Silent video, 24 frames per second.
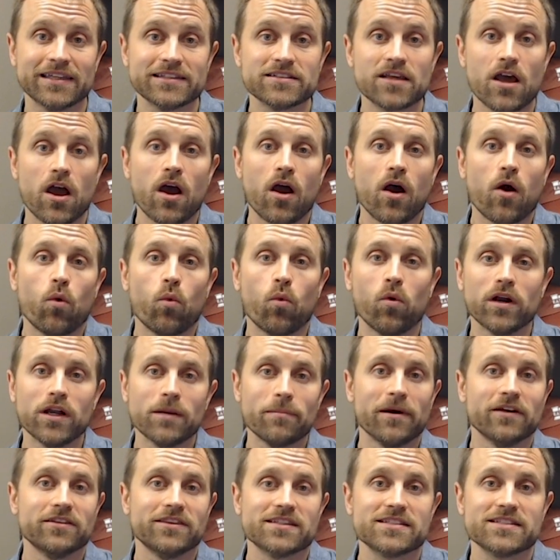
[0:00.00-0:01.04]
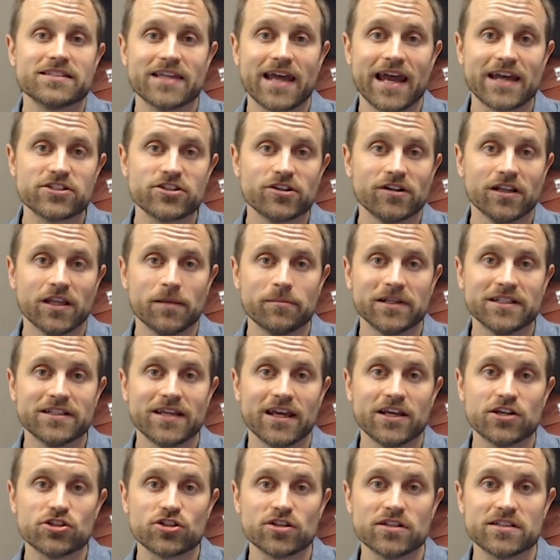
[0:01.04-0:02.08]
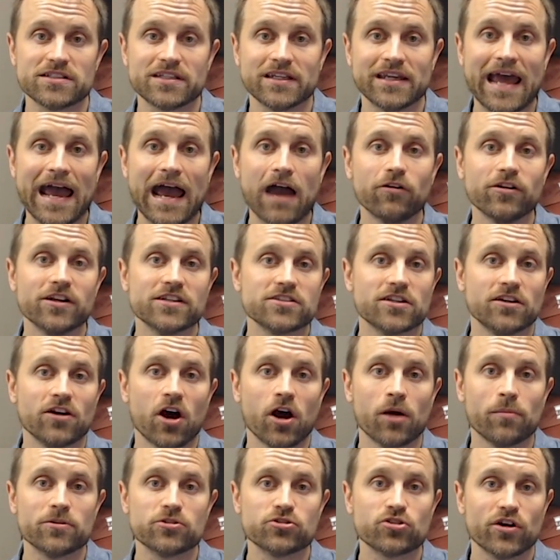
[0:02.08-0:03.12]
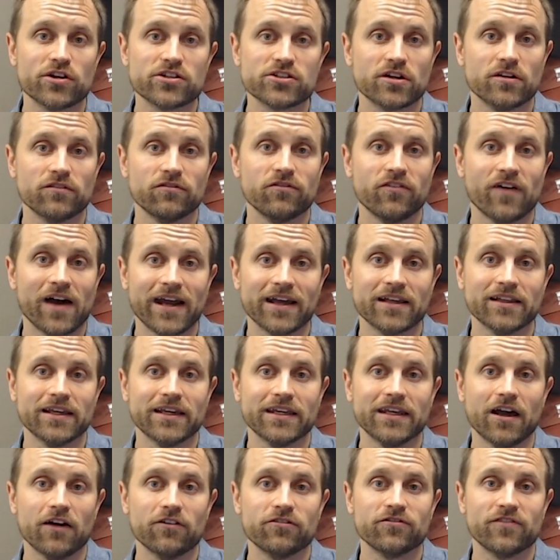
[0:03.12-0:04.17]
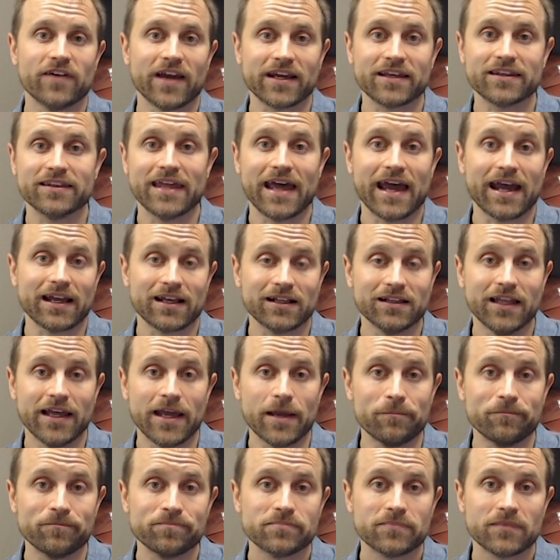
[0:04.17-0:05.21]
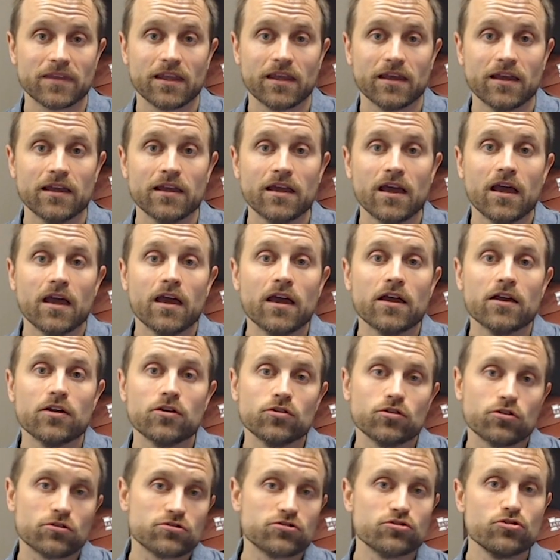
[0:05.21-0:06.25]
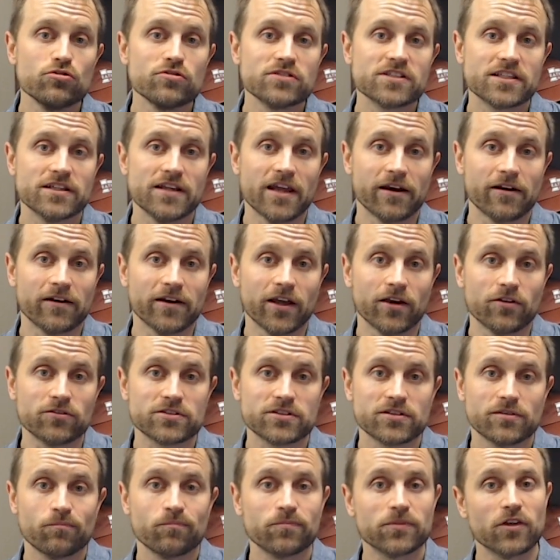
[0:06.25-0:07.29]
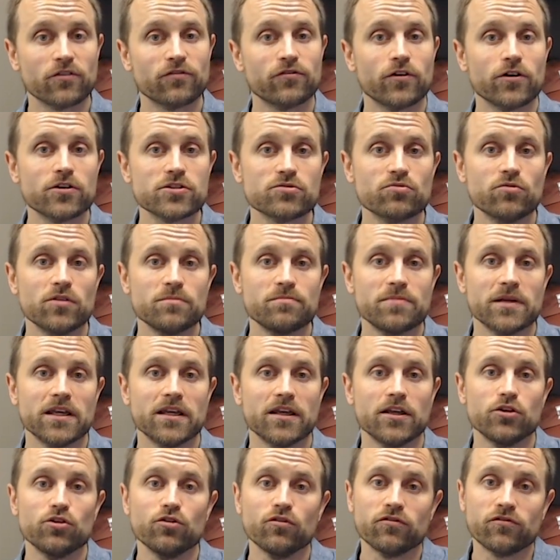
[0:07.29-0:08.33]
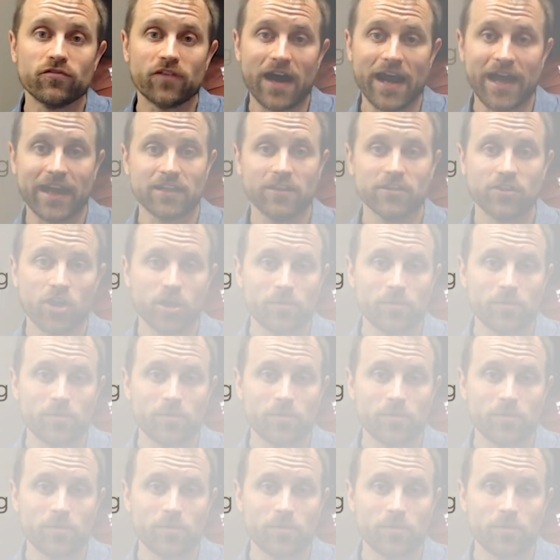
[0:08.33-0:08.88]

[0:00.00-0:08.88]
is, what about the statute of limitations, and how does an arbitration filing affect that claim? There are two scenarios. The first would be you file